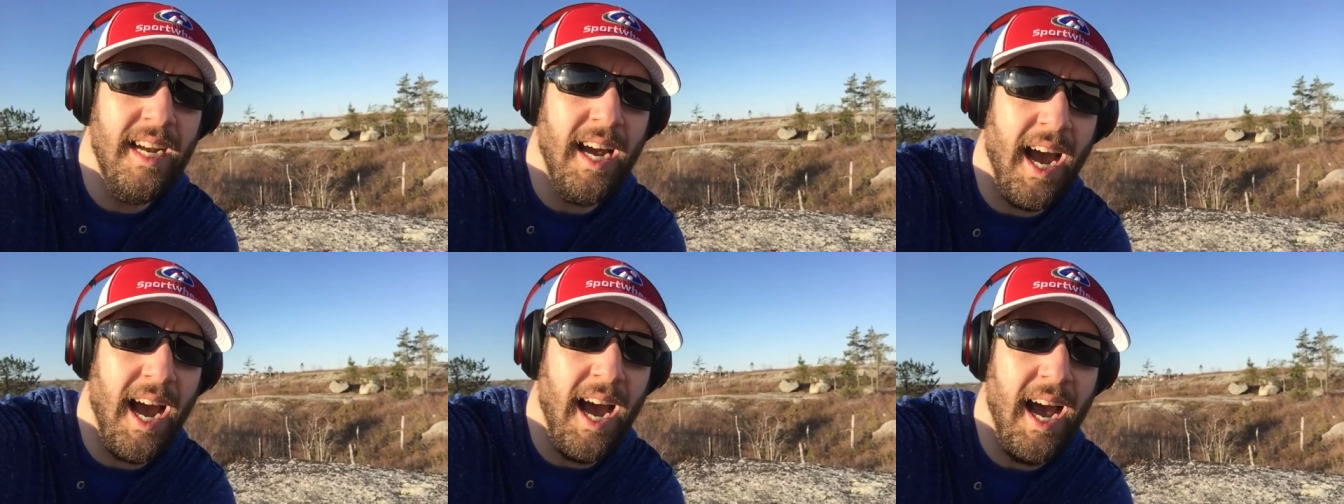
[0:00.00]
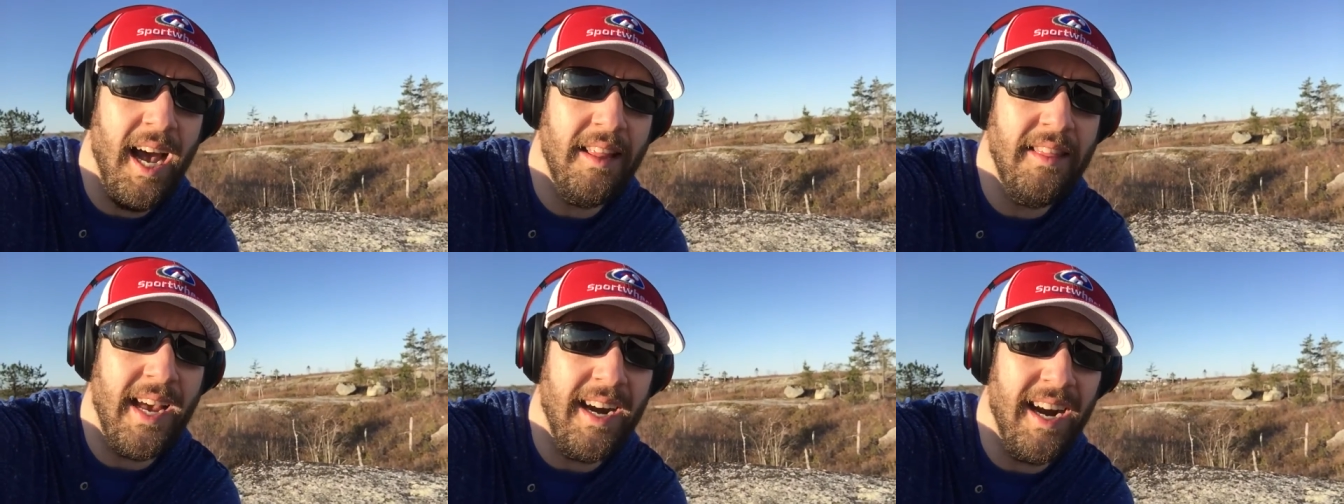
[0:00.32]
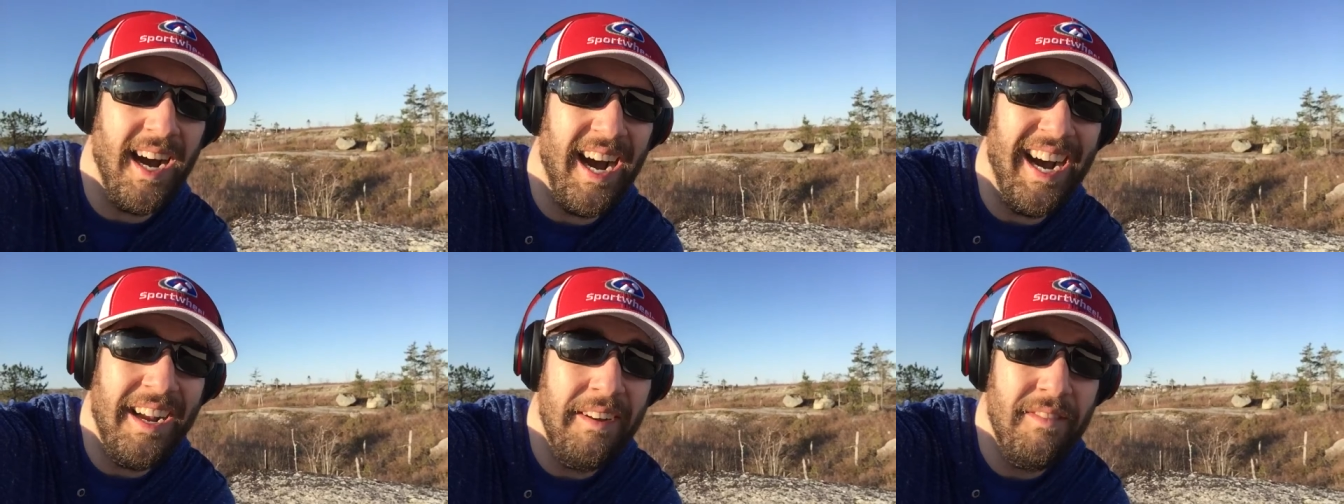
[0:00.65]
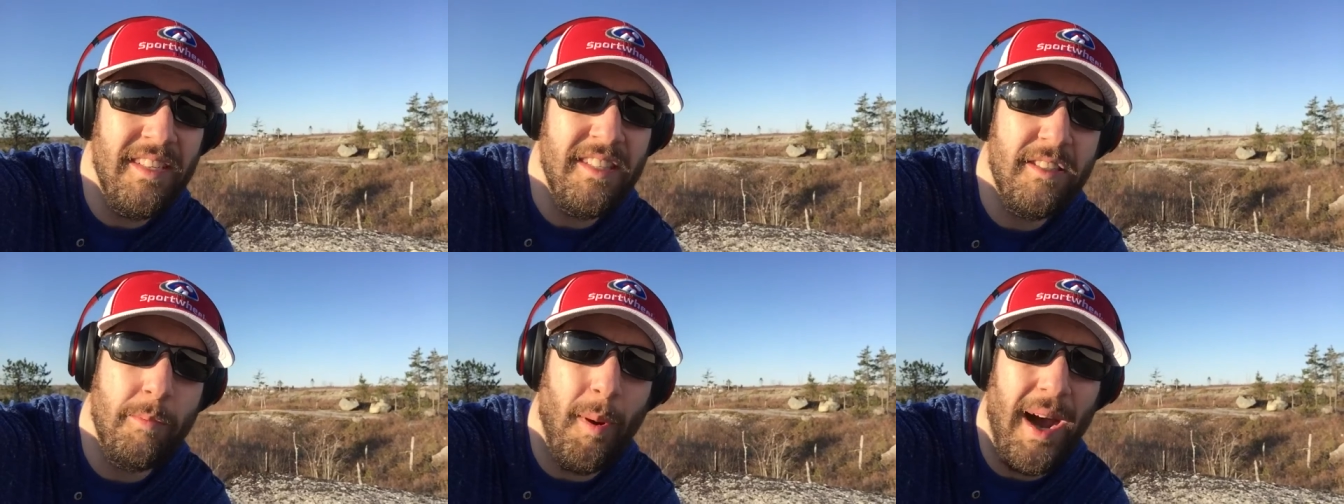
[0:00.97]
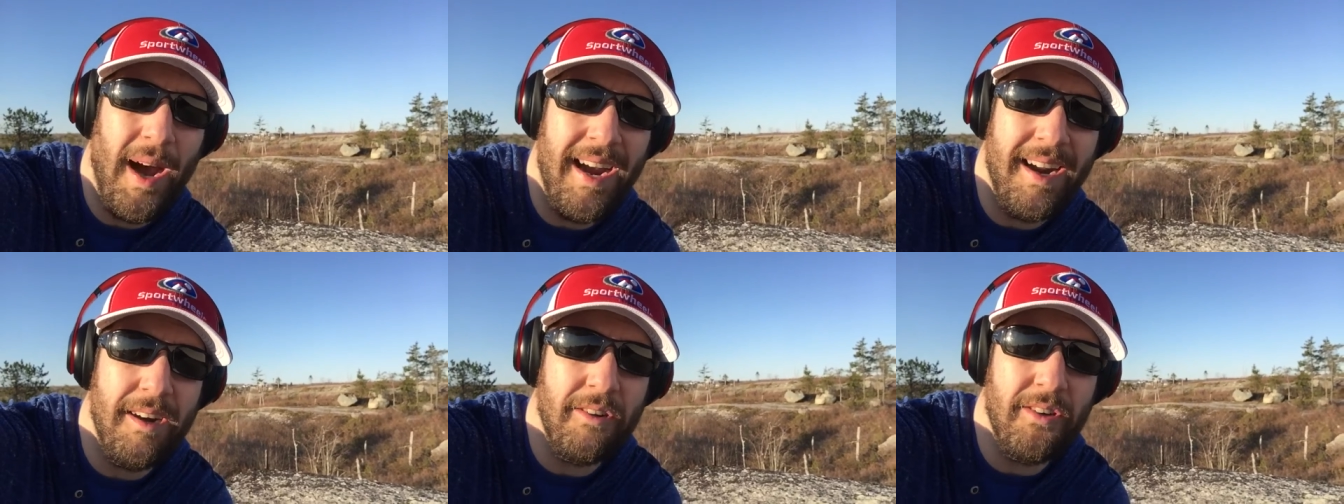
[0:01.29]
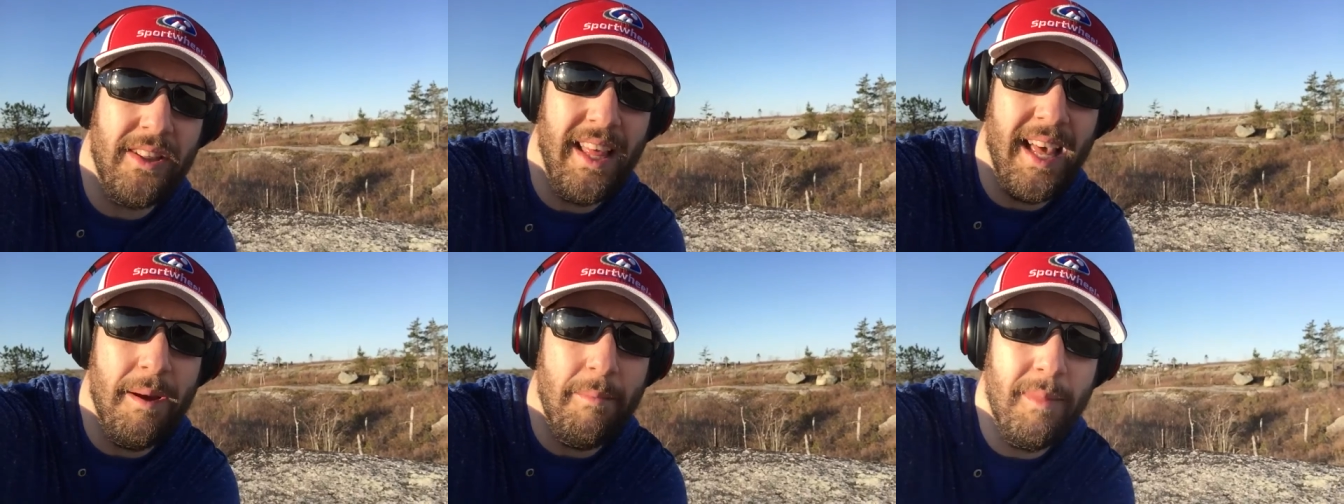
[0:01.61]
that I've
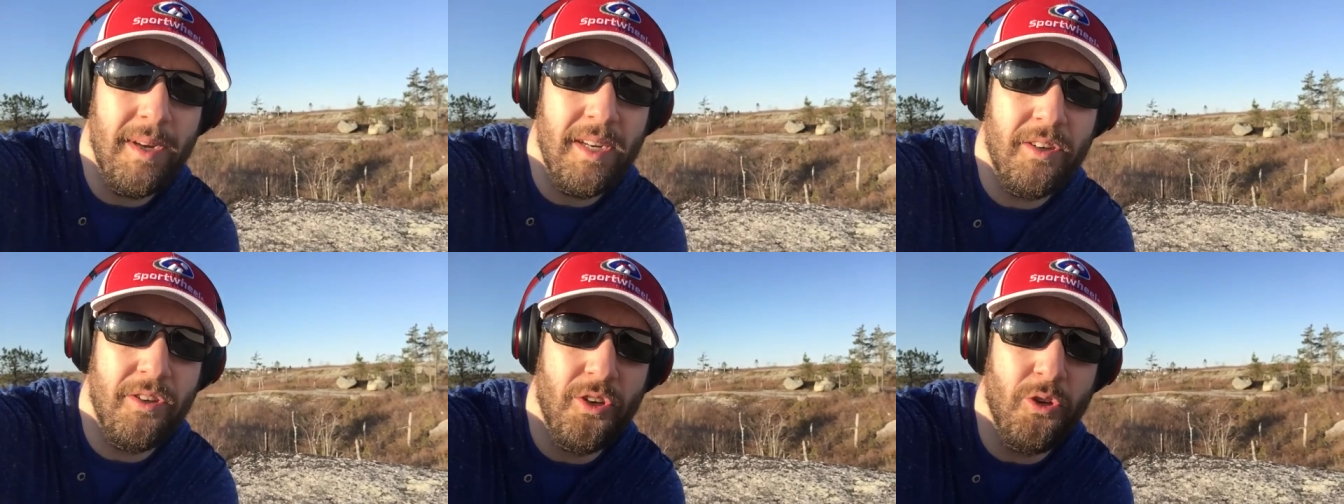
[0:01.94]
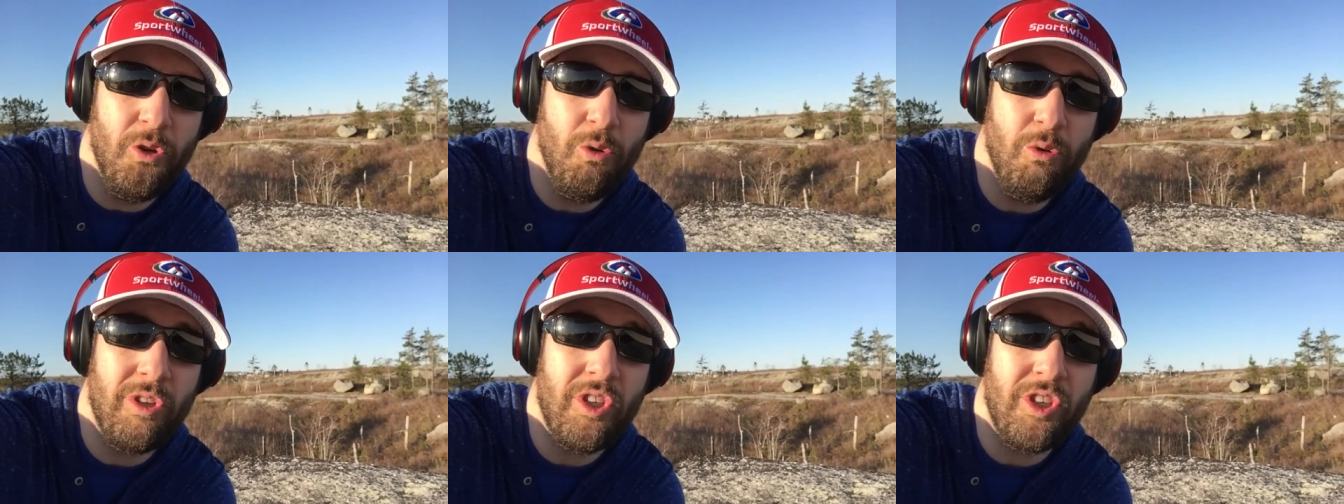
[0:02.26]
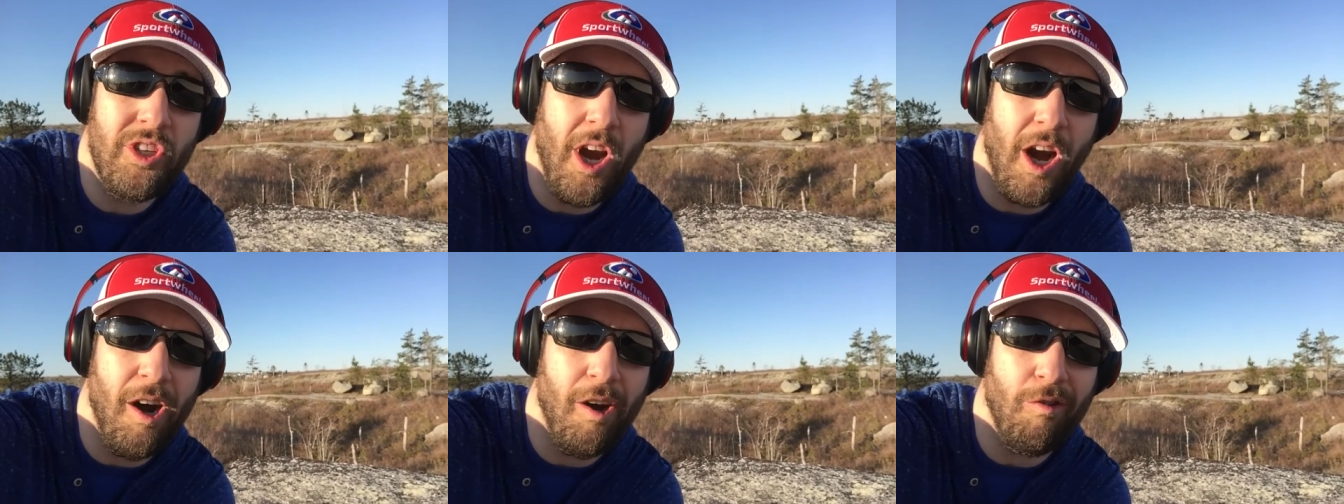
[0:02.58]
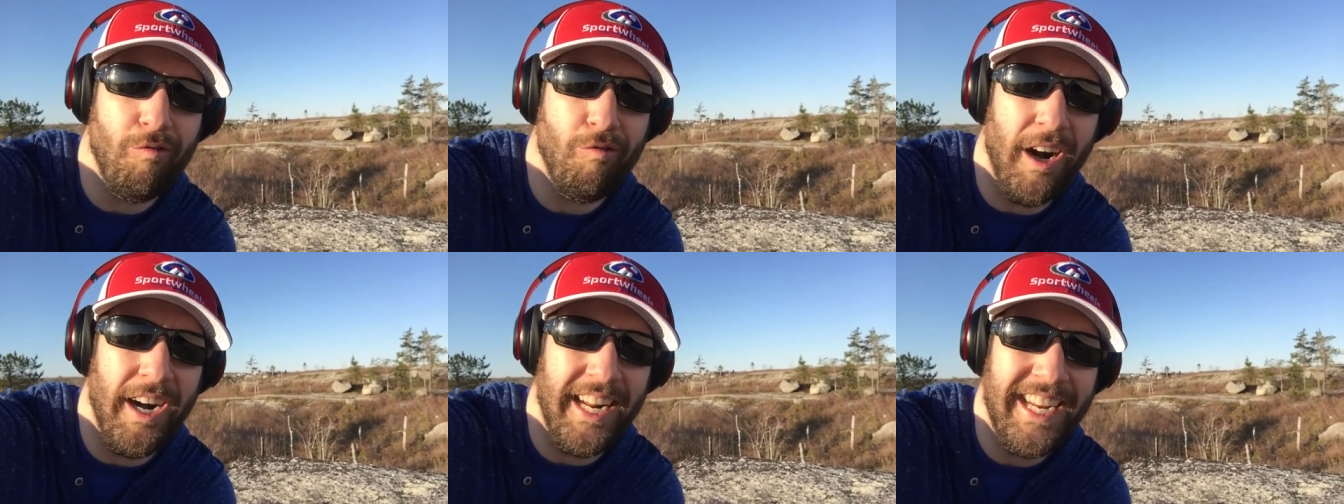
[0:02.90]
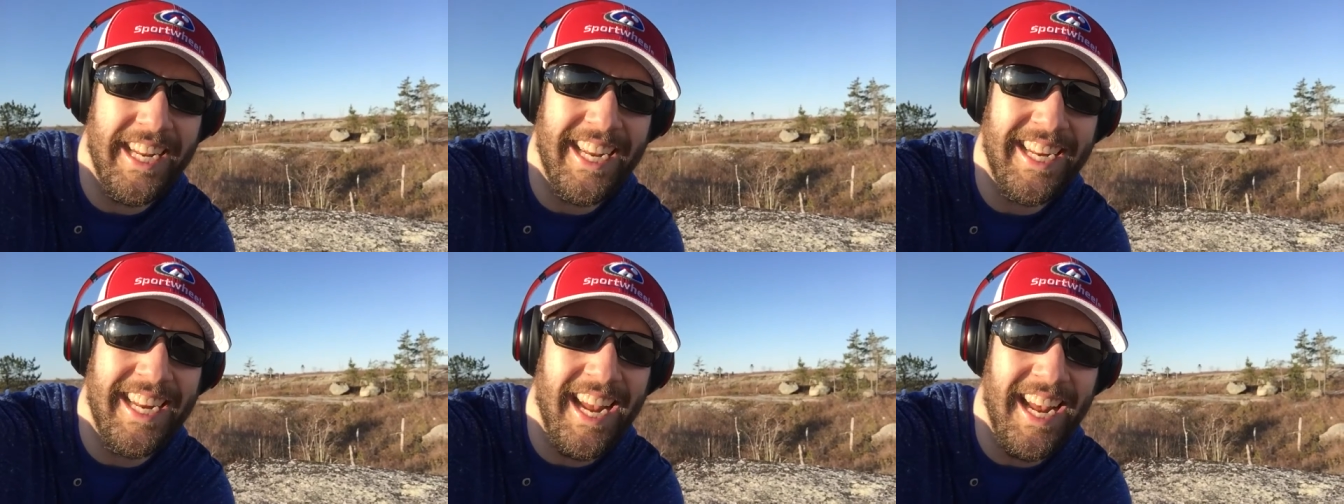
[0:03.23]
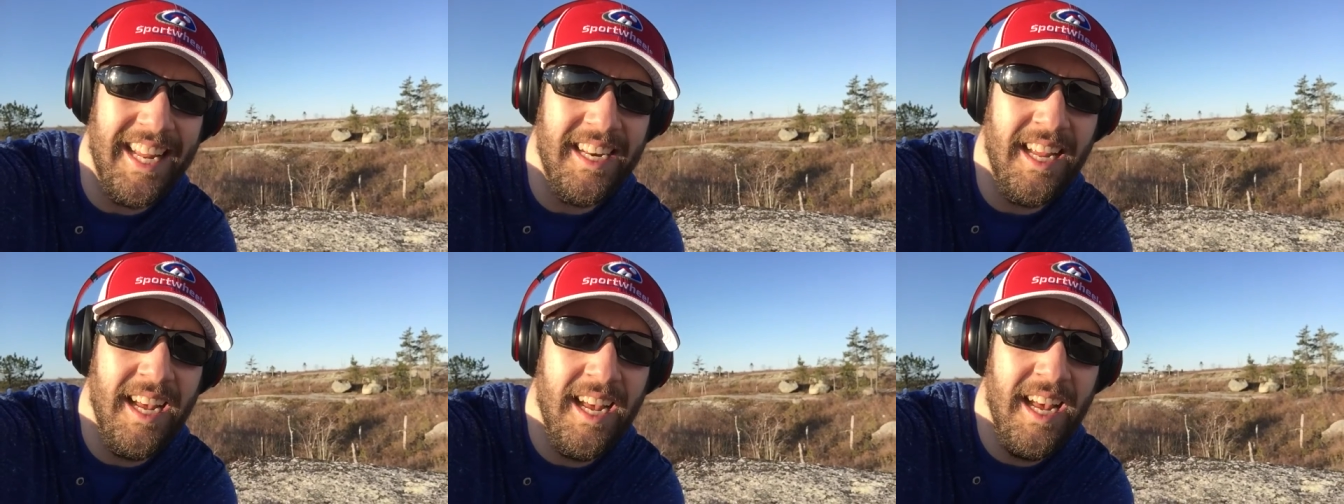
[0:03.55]
inspired them to start running
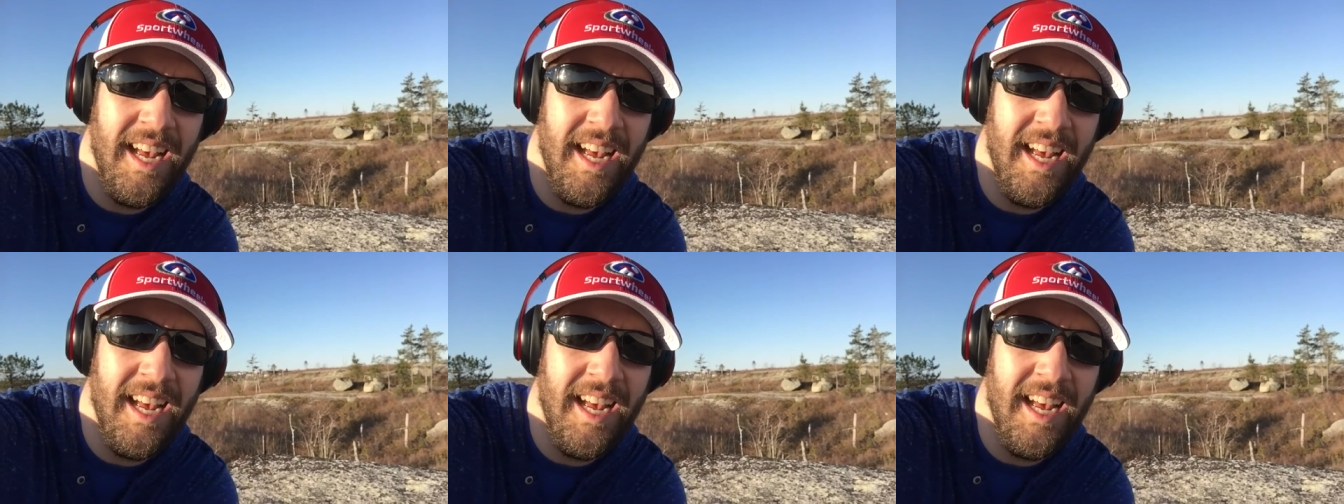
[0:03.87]
again.